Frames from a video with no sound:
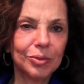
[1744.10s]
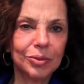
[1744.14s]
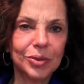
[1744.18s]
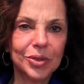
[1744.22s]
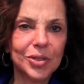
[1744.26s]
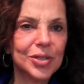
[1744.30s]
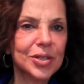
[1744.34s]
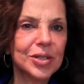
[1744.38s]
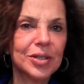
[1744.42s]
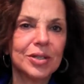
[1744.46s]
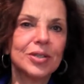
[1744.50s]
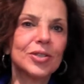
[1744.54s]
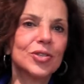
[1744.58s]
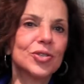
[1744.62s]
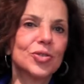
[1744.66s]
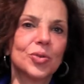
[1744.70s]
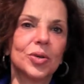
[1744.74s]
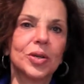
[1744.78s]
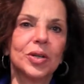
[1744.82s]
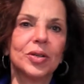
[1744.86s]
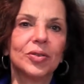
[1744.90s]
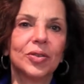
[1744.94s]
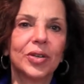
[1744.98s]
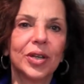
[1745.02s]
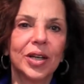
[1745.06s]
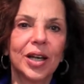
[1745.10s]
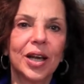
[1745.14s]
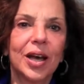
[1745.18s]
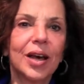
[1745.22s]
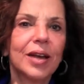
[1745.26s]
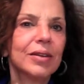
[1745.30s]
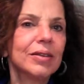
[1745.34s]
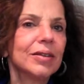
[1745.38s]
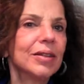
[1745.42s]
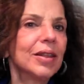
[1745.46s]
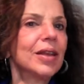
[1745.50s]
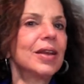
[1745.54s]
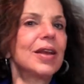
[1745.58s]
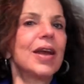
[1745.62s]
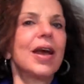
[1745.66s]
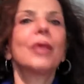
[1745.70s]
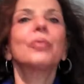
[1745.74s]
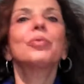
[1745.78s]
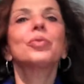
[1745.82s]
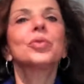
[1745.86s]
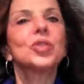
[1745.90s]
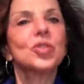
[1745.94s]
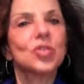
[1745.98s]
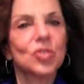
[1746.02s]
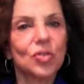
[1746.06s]
was in Israel. Like, how did that
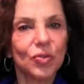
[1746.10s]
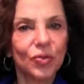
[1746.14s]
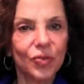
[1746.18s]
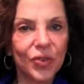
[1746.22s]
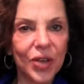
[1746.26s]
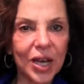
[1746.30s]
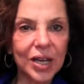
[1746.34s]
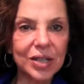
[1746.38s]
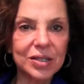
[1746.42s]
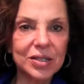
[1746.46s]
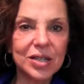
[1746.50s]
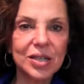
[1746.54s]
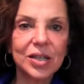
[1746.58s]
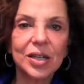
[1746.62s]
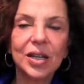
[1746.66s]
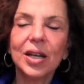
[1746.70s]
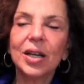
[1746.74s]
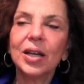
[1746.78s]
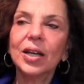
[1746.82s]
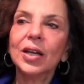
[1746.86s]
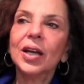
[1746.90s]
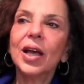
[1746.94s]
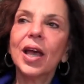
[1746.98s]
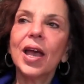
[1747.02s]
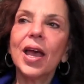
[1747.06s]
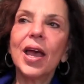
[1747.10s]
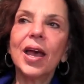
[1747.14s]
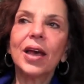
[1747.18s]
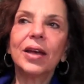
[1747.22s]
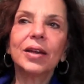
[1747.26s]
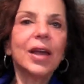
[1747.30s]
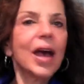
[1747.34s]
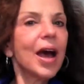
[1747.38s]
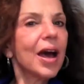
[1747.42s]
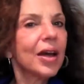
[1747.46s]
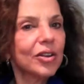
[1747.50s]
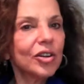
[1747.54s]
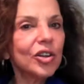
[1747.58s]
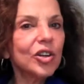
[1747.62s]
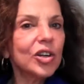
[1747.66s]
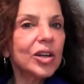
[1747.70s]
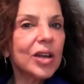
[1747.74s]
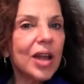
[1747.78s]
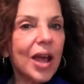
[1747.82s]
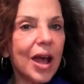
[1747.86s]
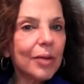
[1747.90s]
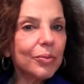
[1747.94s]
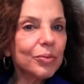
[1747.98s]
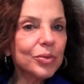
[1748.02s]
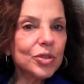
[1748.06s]
happen so fast? And how did it
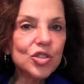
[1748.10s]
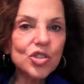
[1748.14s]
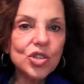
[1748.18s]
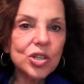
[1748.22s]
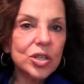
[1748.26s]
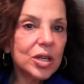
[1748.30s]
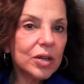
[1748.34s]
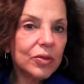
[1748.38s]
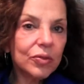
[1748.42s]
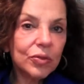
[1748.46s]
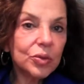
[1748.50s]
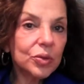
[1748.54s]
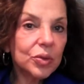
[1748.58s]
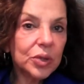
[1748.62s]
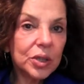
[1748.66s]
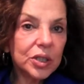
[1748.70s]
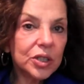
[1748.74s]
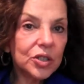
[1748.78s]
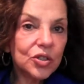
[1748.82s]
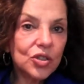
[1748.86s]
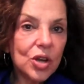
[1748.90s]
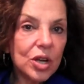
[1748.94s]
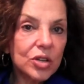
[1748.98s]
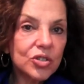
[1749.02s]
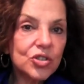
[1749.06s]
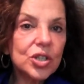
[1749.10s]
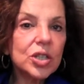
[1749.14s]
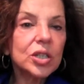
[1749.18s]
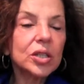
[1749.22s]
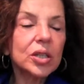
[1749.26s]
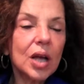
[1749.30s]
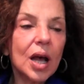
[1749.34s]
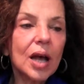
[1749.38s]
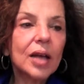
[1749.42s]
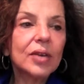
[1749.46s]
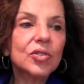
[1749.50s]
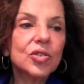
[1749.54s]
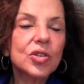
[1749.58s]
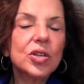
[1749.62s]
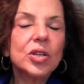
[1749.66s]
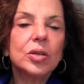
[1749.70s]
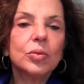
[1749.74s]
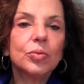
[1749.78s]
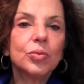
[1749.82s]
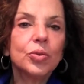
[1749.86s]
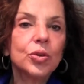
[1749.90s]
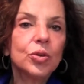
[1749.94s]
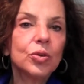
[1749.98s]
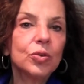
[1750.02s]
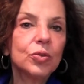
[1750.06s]
happen? She never really taught. She had gone to
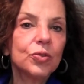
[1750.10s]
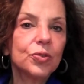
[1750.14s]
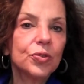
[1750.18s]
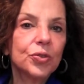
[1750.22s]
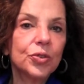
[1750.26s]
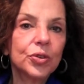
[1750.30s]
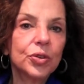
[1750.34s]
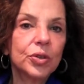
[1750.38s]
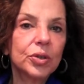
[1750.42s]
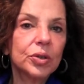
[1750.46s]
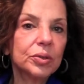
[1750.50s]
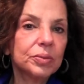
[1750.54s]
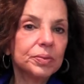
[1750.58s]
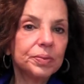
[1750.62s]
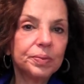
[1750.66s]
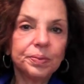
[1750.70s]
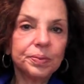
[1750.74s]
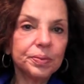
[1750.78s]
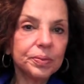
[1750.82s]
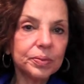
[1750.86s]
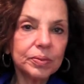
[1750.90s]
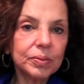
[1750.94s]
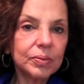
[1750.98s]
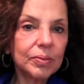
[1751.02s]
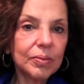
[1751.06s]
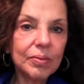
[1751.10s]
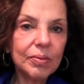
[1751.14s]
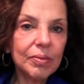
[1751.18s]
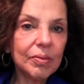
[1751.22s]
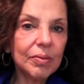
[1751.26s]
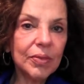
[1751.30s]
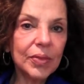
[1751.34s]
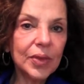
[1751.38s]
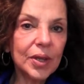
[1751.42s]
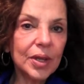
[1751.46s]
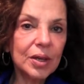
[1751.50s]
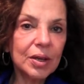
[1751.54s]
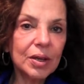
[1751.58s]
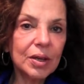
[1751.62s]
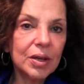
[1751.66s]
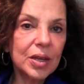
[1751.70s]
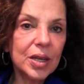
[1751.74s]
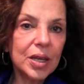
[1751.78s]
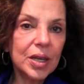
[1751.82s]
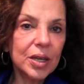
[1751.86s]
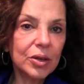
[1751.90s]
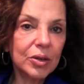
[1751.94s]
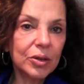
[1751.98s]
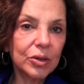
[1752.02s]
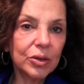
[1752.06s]
Hebrew for a
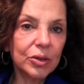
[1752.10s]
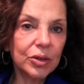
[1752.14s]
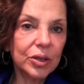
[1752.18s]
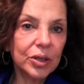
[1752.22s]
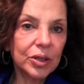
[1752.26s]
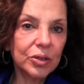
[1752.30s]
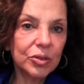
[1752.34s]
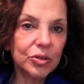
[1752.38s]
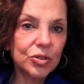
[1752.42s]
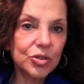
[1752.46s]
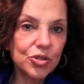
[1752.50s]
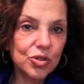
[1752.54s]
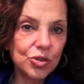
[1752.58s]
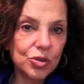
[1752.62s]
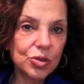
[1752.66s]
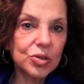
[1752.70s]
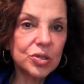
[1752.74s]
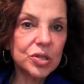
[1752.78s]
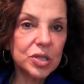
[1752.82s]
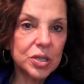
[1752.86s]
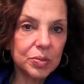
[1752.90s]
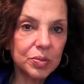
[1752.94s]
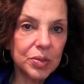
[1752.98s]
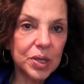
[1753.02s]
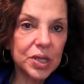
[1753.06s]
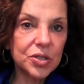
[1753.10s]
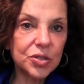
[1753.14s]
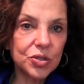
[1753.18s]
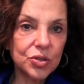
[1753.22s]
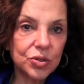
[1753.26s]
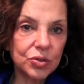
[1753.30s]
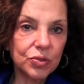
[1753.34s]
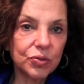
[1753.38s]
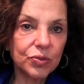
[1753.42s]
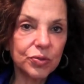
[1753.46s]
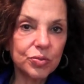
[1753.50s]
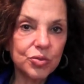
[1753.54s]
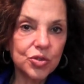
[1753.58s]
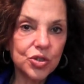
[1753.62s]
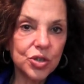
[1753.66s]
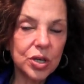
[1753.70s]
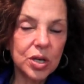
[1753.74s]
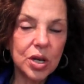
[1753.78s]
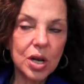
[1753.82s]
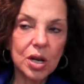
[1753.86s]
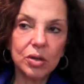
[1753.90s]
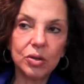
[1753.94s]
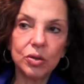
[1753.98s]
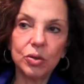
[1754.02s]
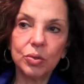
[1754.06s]
year in her junior semester from
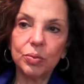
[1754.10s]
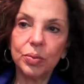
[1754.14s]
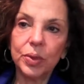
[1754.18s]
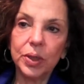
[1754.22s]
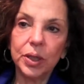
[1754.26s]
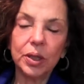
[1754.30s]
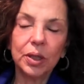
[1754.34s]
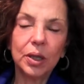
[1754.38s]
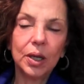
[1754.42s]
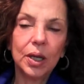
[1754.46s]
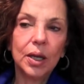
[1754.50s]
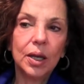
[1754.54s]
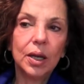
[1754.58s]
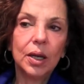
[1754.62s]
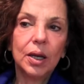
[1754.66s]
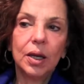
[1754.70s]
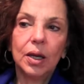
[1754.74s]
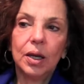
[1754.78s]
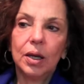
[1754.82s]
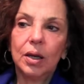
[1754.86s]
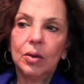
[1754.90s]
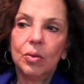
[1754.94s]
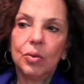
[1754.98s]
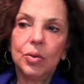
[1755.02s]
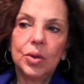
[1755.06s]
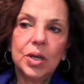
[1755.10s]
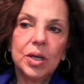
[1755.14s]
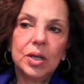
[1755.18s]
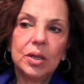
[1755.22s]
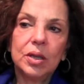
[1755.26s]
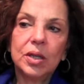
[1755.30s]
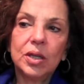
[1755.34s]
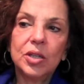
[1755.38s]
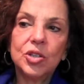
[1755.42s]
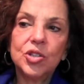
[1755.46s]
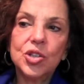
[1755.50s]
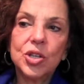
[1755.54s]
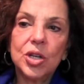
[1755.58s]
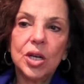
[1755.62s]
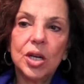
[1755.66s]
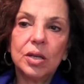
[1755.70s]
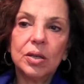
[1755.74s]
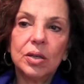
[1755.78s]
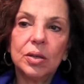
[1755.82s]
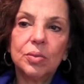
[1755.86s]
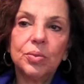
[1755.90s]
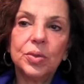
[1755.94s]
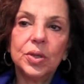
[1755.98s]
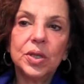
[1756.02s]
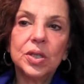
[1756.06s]
Chicago, but we didn't think she'd end
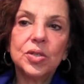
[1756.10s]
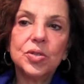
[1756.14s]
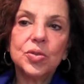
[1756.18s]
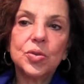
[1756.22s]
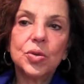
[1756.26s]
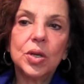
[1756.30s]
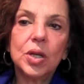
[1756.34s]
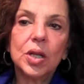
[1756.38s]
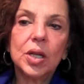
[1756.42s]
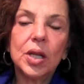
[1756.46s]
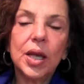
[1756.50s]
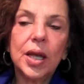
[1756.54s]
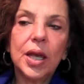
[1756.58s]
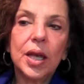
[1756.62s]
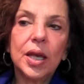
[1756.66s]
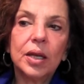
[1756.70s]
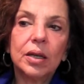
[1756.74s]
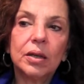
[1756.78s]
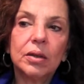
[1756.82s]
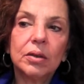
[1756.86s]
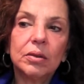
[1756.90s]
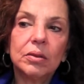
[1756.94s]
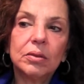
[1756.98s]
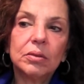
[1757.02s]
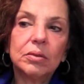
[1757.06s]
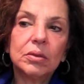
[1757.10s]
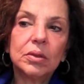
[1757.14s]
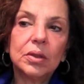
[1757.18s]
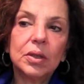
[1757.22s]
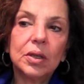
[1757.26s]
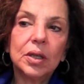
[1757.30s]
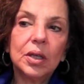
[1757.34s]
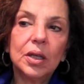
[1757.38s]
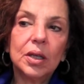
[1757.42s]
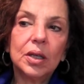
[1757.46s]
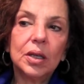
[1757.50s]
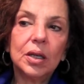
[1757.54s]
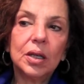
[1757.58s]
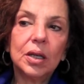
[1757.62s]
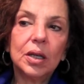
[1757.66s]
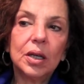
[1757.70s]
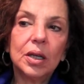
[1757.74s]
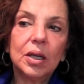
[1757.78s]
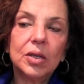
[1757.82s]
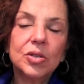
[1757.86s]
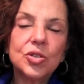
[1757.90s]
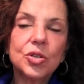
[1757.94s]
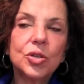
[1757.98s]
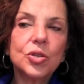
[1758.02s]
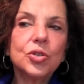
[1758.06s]
up in Israel. And
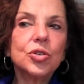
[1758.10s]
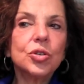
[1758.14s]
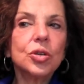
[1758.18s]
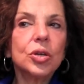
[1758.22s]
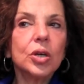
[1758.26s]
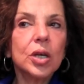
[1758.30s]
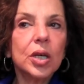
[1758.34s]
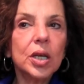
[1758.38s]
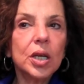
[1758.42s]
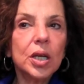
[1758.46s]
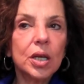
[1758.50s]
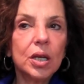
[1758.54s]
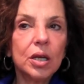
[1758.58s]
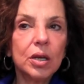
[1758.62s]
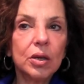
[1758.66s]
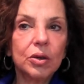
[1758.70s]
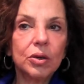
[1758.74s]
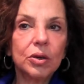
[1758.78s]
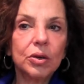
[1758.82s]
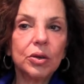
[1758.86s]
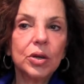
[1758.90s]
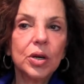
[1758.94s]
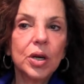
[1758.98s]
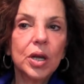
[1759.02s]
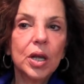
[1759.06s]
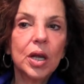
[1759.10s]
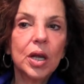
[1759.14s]
so it took a year,